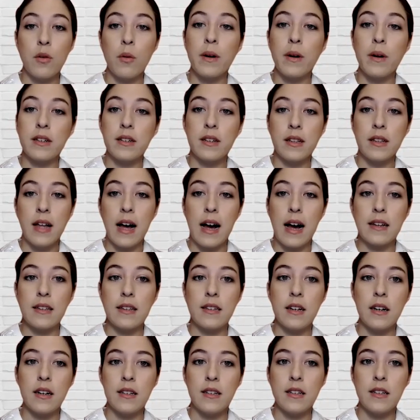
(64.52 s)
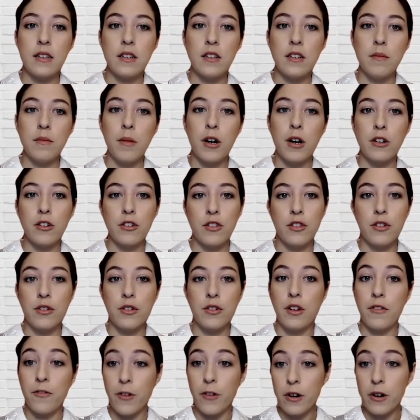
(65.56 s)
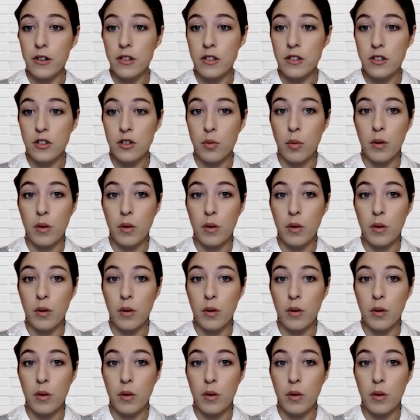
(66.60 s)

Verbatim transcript: going to last until March 31st,